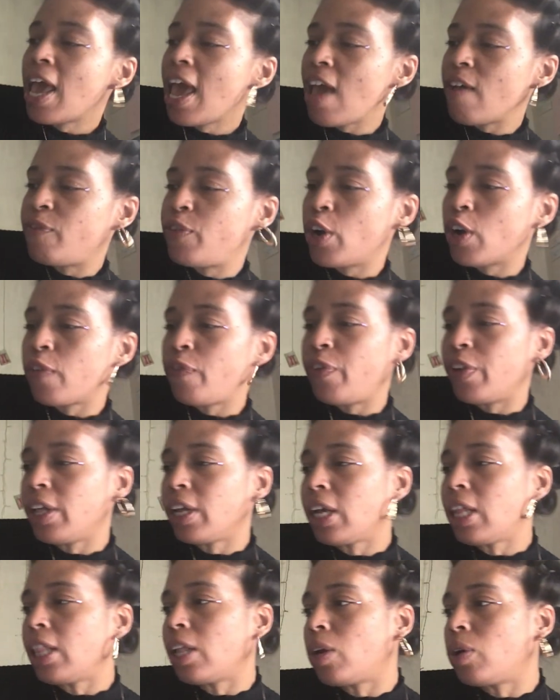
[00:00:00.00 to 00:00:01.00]
If you're
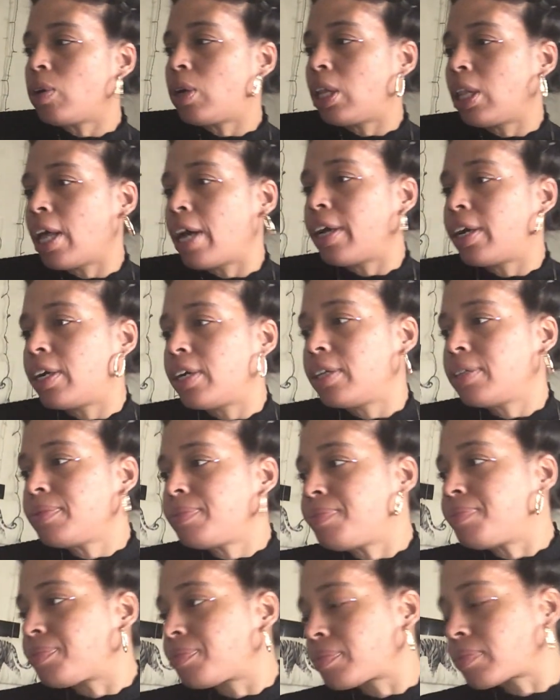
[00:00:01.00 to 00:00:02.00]
feeling a little
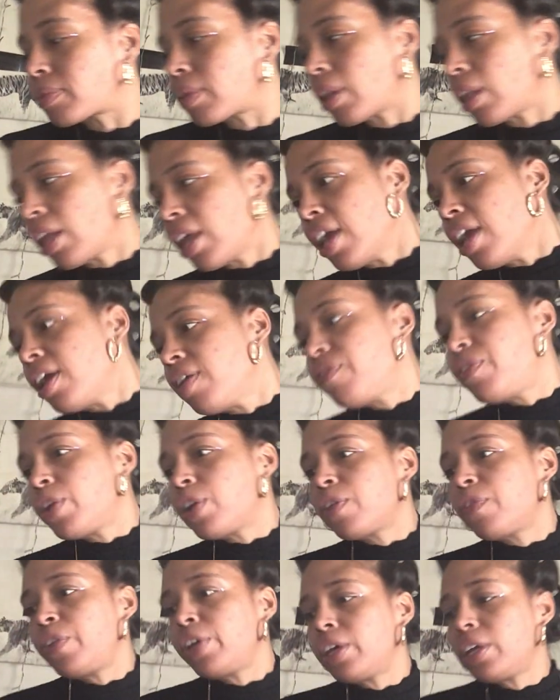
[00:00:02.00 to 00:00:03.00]
cluttered, if
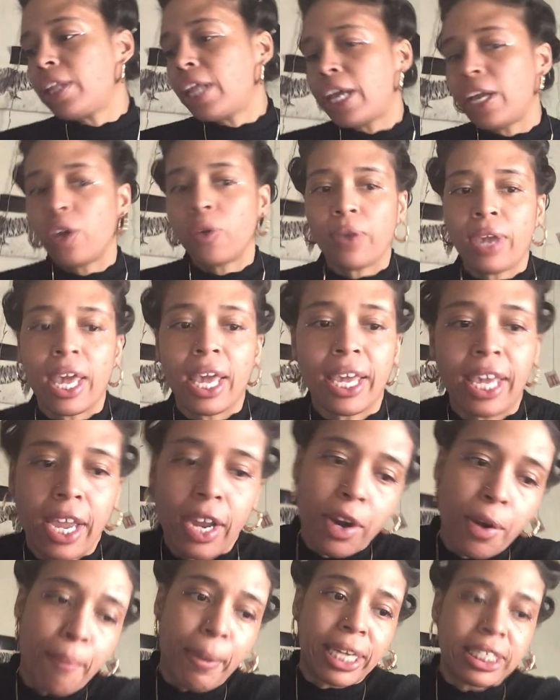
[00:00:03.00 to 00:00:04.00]
you're feeling like you can't get
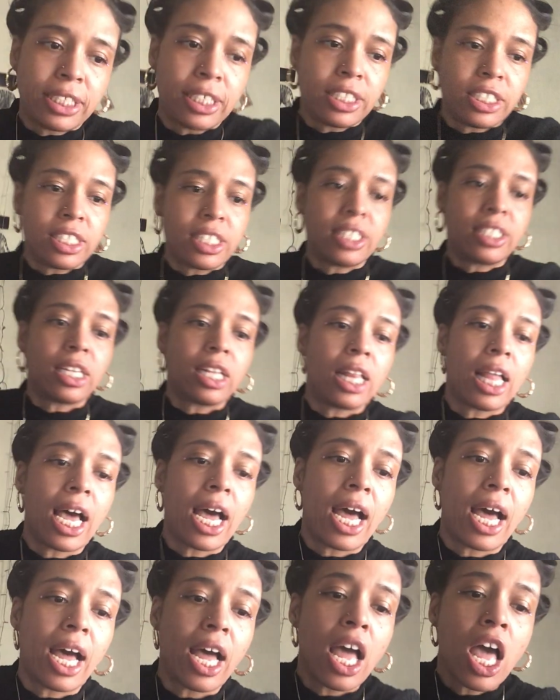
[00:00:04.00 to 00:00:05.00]
your messages a
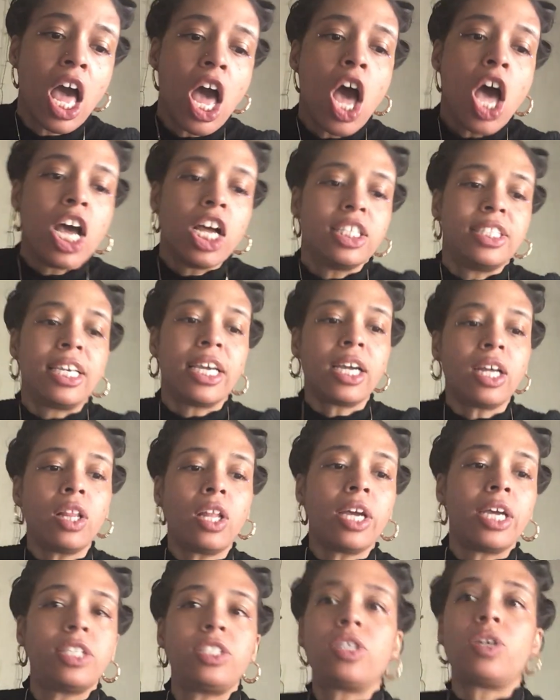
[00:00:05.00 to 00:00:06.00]
lot, take a
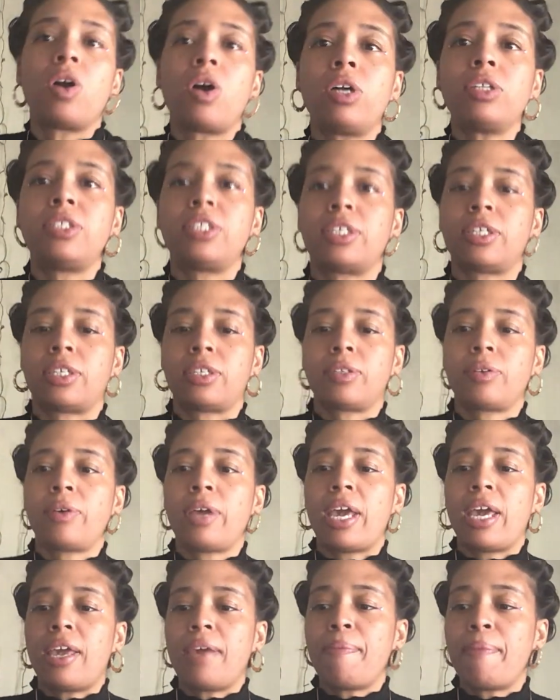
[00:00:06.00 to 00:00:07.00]
look at your altar,
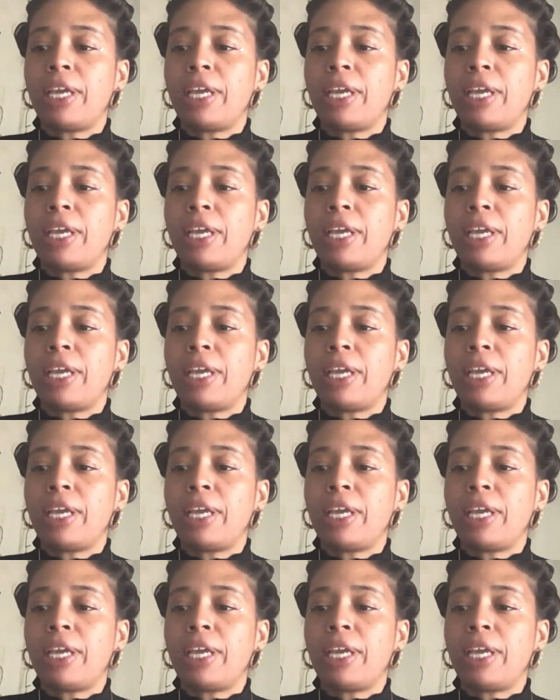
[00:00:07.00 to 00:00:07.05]
okay?